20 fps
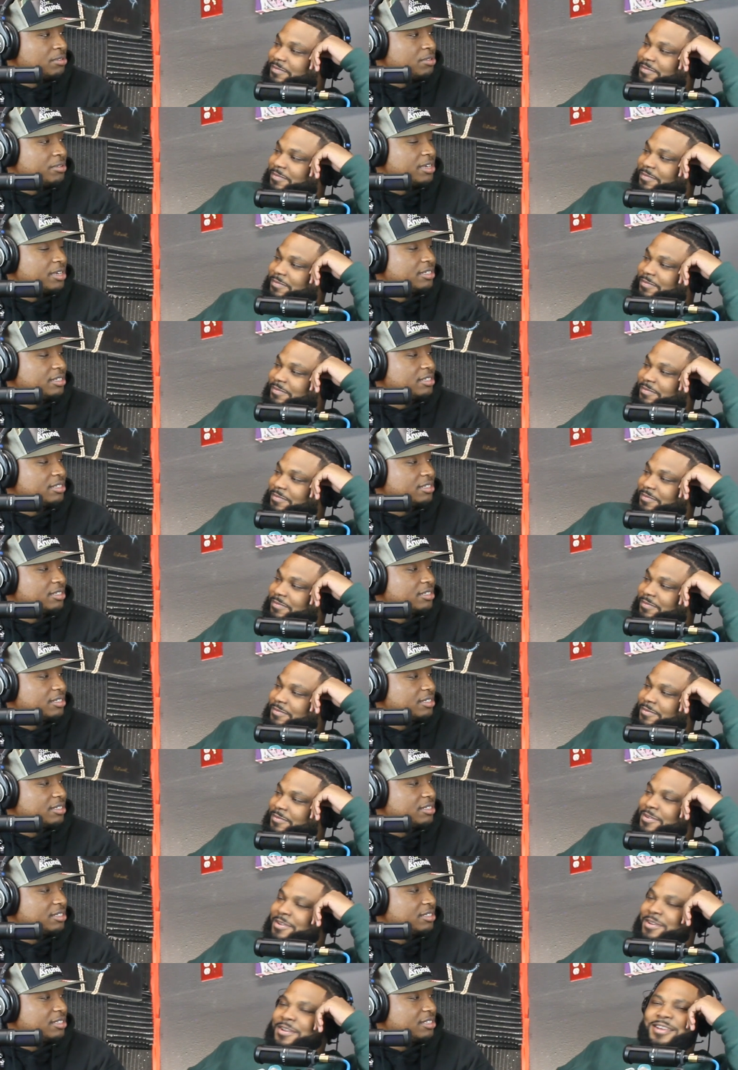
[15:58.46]
Speaker 1: crushes,
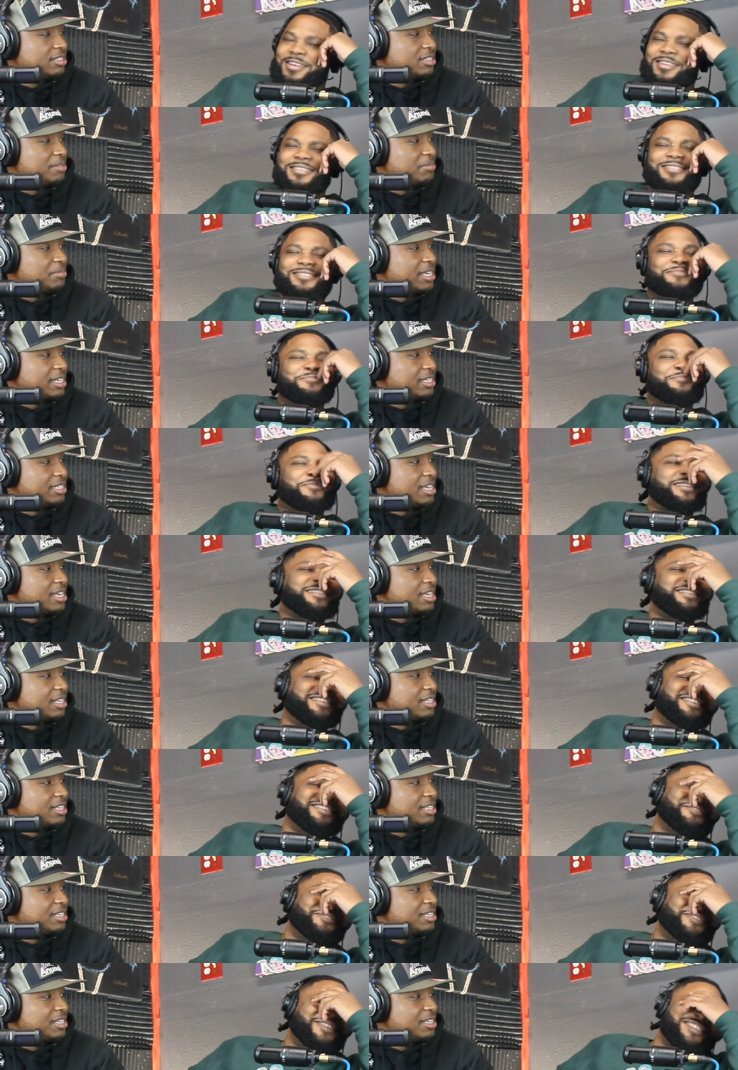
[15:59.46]
something like My that. My
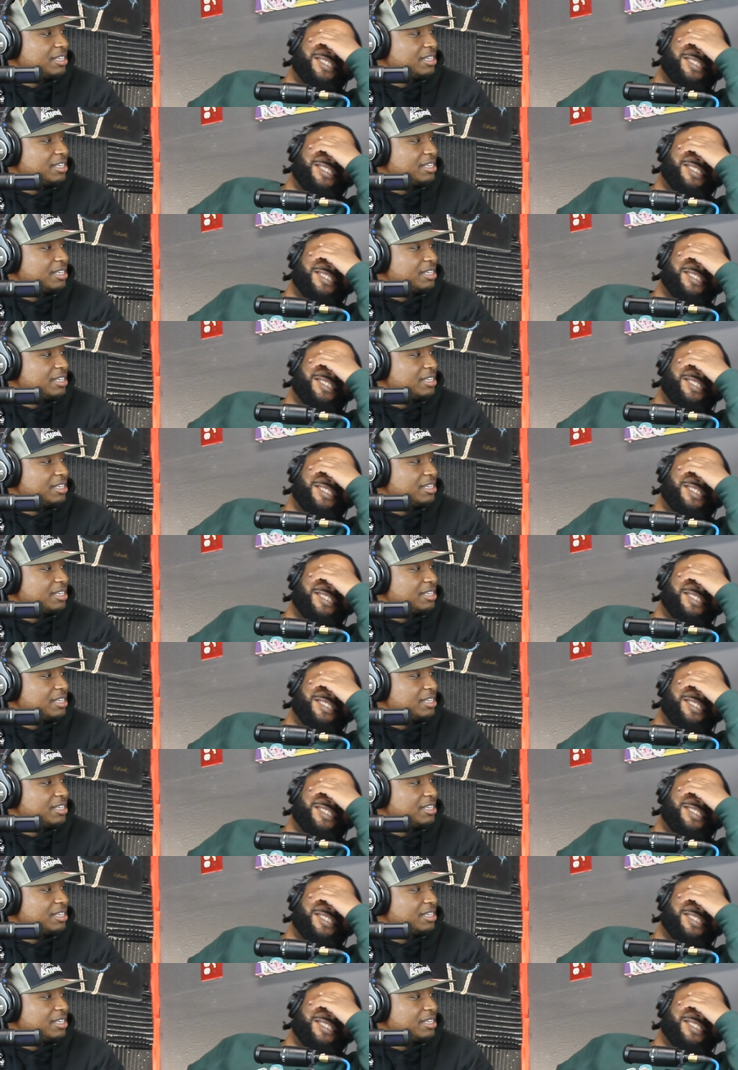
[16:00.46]
nigga